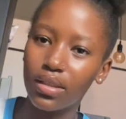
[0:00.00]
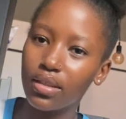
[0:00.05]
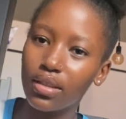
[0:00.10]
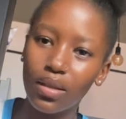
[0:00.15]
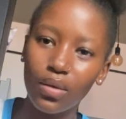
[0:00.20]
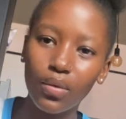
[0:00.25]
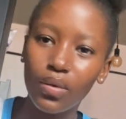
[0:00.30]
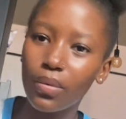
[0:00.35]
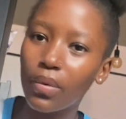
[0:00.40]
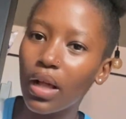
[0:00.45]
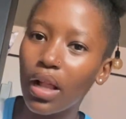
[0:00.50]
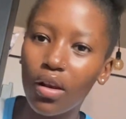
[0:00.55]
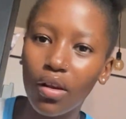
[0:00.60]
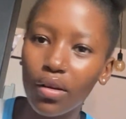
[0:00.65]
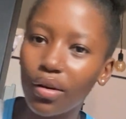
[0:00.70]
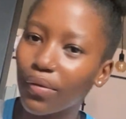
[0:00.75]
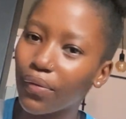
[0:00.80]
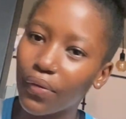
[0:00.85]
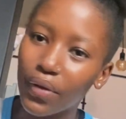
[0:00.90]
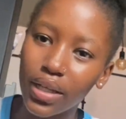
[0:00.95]
there were a lot
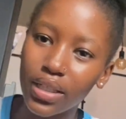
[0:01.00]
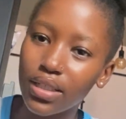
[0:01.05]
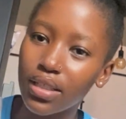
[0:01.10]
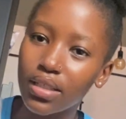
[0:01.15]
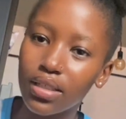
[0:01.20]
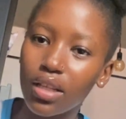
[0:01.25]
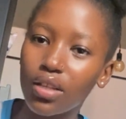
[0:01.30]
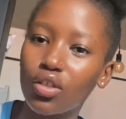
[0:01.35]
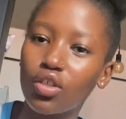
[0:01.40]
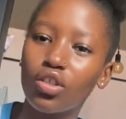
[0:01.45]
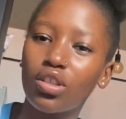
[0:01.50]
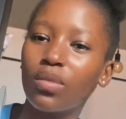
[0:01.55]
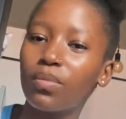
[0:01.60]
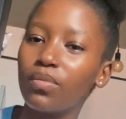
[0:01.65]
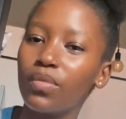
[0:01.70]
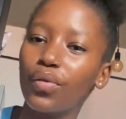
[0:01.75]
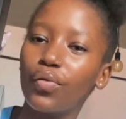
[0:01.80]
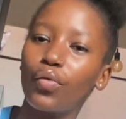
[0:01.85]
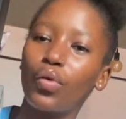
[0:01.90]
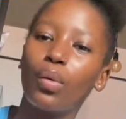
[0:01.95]
of factors that stopped
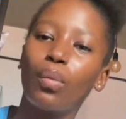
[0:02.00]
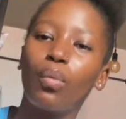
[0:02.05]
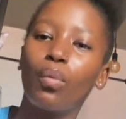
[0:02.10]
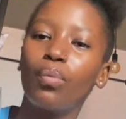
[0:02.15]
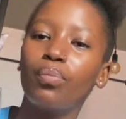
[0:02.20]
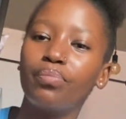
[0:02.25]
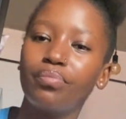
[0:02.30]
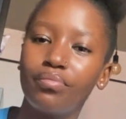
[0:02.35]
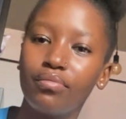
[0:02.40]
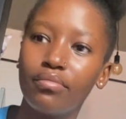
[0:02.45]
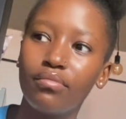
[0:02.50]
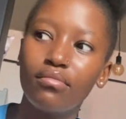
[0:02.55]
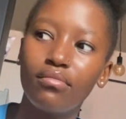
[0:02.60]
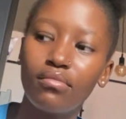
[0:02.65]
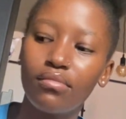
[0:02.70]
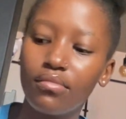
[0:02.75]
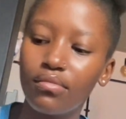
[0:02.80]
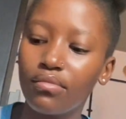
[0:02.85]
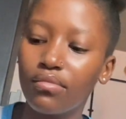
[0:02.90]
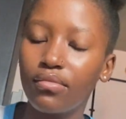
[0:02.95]
me from
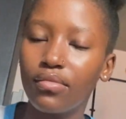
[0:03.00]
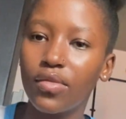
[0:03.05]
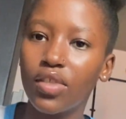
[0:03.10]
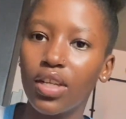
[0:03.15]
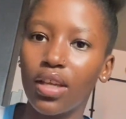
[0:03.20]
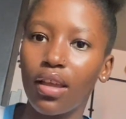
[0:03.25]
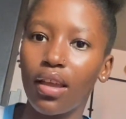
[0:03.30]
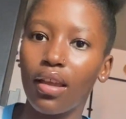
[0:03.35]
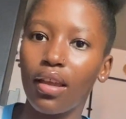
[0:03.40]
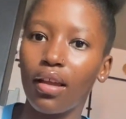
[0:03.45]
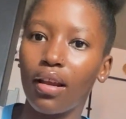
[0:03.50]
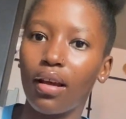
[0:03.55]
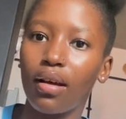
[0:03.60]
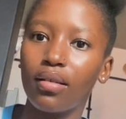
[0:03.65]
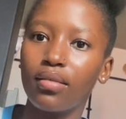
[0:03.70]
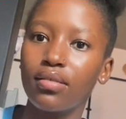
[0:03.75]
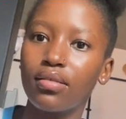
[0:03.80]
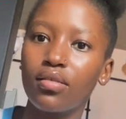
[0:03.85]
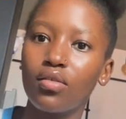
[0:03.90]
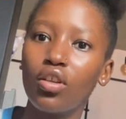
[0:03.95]
checking it
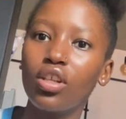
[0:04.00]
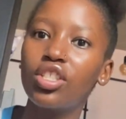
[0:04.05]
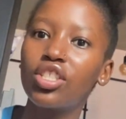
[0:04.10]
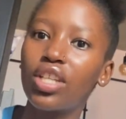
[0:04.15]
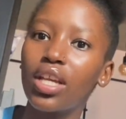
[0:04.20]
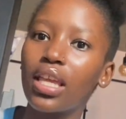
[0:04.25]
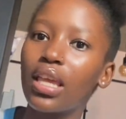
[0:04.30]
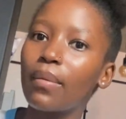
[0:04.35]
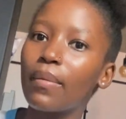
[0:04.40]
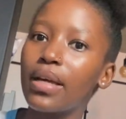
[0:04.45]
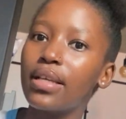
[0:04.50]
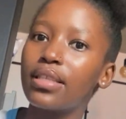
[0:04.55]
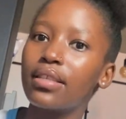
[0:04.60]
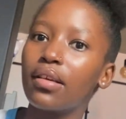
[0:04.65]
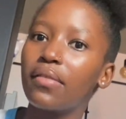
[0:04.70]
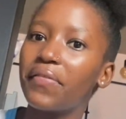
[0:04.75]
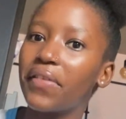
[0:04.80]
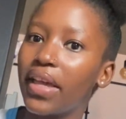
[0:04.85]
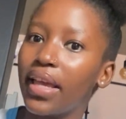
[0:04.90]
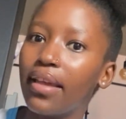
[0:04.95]
out. Not checking
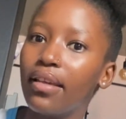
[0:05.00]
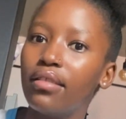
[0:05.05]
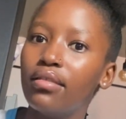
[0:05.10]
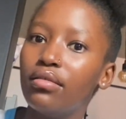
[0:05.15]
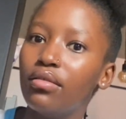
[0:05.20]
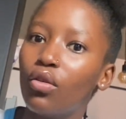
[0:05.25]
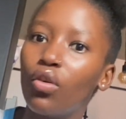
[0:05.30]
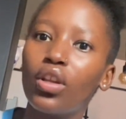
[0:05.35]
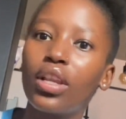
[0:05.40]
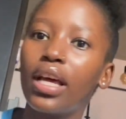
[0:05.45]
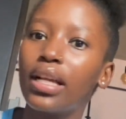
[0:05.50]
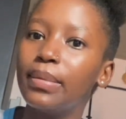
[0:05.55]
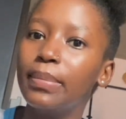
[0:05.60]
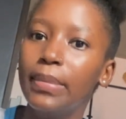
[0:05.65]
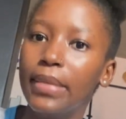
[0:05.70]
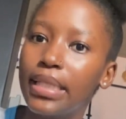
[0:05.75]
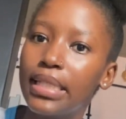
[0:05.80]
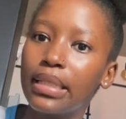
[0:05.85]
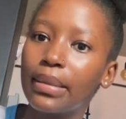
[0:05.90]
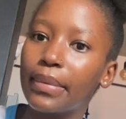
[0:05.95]
myself in, not
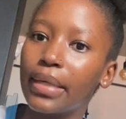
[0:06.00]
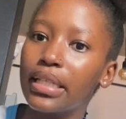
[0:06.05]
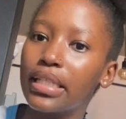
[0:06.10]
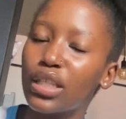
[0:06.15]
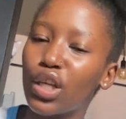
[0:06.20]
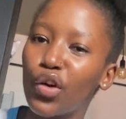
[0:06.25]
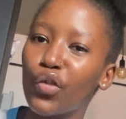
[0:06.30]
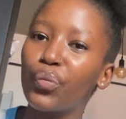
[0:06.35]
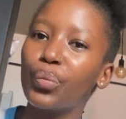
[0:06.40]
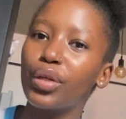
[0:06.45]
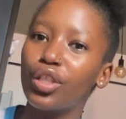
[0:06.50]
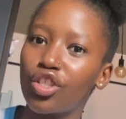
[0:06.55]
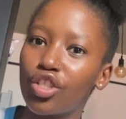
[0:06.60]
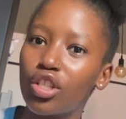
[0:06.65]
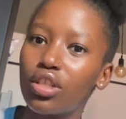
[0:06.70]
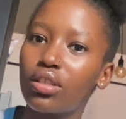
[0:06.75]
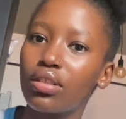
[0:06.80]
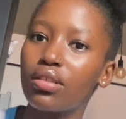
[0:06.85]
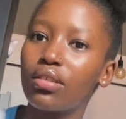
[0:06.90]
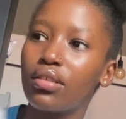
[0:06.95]
admitting myself, but
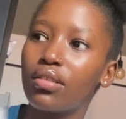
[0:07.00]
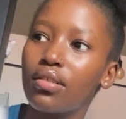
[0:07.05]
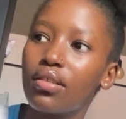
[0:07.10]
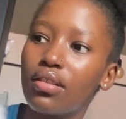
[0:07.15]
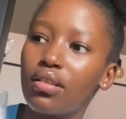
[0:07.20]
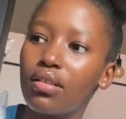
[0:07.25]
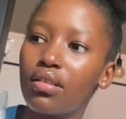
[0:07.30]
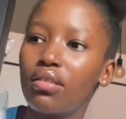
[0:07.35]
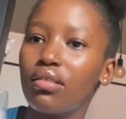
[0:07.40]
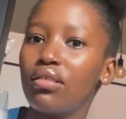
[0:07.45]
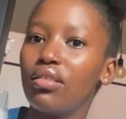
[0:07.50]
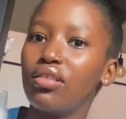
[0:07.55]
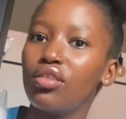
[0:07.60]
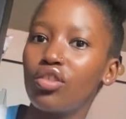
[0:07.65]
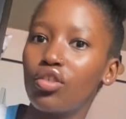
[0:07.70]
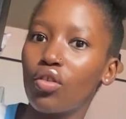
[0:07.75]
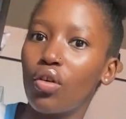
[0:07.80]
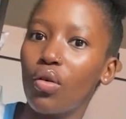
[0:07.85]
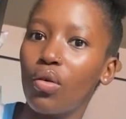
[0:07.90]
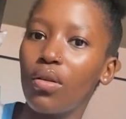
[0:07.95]
just
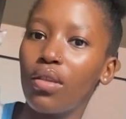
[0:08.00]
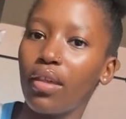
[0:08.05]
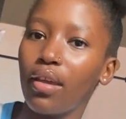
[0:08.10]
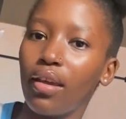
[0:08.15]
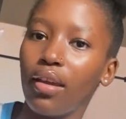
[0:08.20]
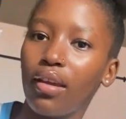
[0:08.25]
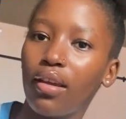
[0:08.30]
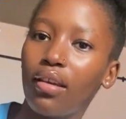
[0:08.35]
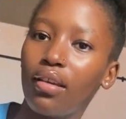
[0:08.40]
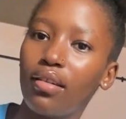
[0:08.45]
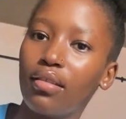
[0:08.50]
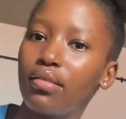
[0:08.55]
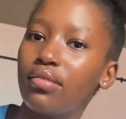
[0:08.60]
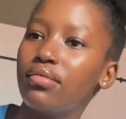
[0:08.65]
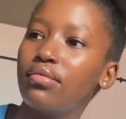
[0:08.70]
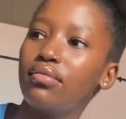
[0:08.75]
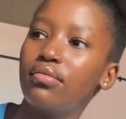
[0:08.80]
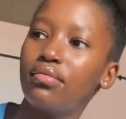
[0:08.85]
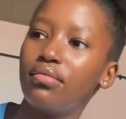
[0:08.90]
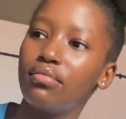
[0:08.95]
to go there
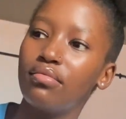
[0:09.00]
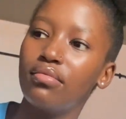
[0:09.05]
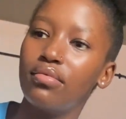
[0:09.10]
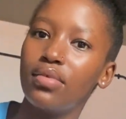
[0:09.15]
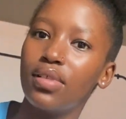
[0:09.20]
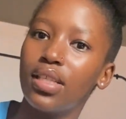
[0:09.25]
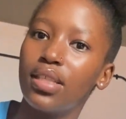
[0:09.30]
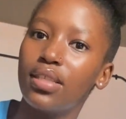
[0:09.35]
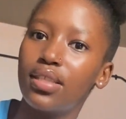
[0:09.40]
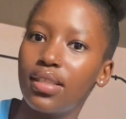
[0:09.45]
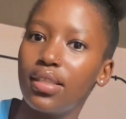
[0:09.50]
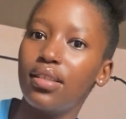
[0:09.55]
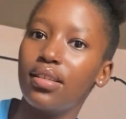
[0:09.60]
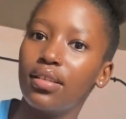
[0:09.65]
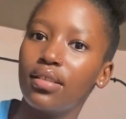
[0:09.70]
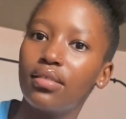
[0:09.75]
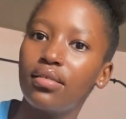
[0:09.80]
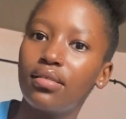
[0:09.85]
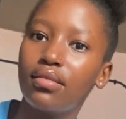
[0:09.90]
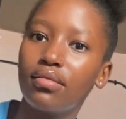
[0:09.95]
and see
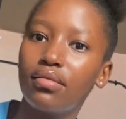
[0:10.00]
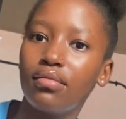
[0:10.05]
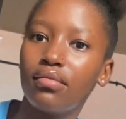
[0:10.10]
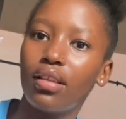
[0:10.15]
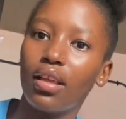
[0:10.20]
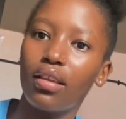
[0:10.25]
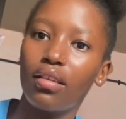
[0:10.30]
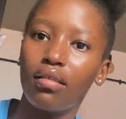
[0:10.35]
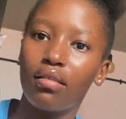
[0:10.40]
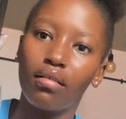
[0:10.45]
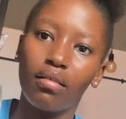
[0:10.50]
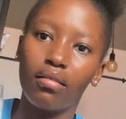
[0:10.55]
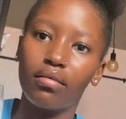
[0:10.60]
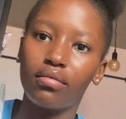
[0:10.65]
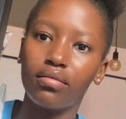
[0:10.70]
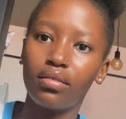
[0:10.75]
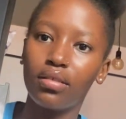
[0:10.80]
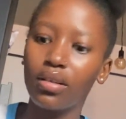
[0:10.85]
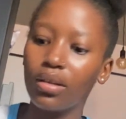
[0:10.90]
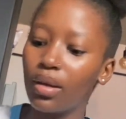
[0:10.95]
it, like, you know,
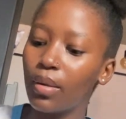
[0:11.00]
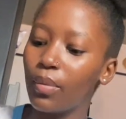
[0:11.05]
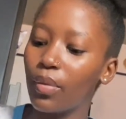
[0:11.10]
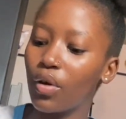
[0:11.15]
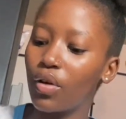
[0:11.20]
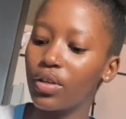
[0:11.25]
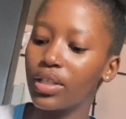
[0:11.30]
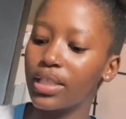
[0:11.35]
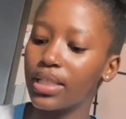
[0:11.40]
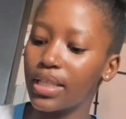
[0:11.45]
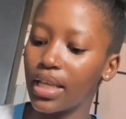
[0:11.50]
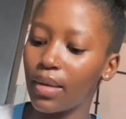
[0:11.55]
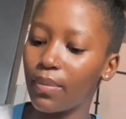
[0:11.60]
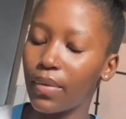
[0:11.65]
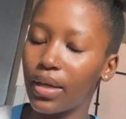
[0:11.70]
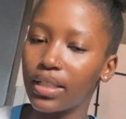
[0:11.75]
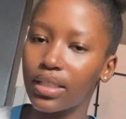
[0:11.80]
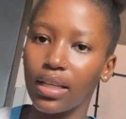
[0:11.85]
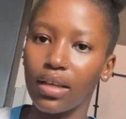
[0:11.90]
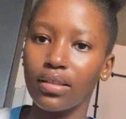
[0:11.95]
because
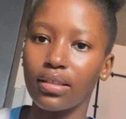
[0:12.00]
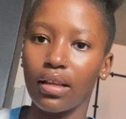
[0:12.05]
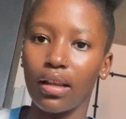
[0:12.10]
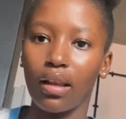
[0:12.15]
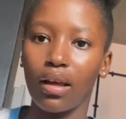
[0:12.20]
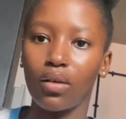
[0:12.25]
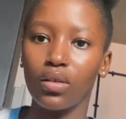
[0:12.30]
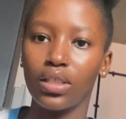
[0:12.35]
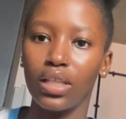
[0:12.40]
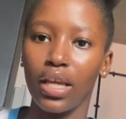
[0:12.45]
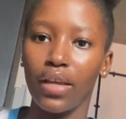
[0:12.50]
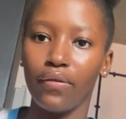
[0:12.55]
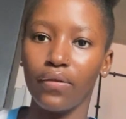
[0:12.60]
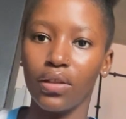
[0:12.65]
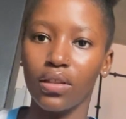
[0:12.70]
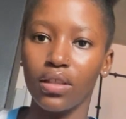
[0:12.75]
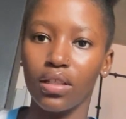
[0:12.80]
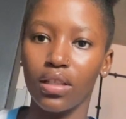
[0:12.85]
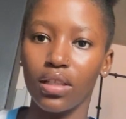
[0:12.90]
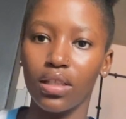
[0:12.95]
Denmark does allow day
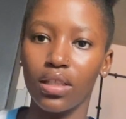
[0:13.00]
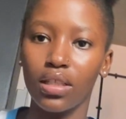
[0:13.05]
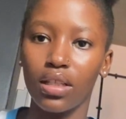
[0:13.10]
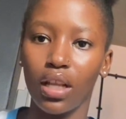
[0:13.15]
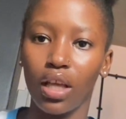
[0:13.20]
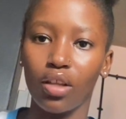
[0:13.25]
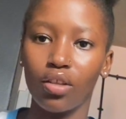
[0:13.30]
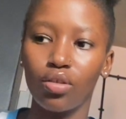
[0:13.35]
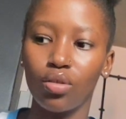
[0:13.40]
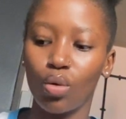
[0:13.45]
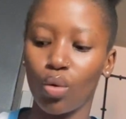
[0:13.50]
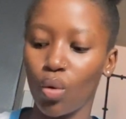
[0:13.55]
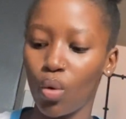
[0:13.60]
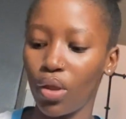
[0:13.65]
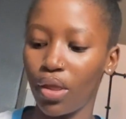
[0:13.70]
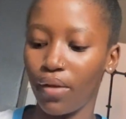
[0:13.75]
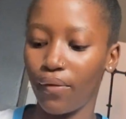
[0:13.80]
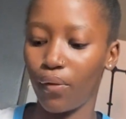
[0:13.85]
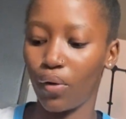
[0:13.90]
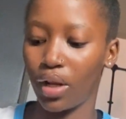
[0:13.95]
visits, like to go
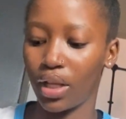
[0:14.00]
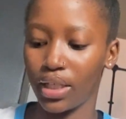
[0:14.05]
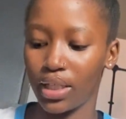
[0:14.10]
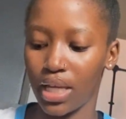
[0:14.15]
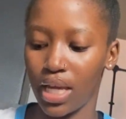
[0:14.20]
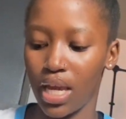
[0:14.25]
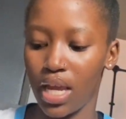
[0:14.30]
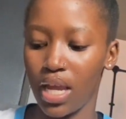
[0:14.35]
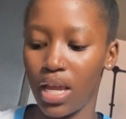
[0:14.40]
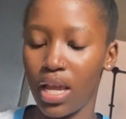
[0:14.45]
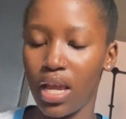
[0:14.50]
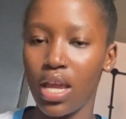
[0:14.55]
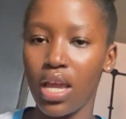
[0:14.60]
there for a day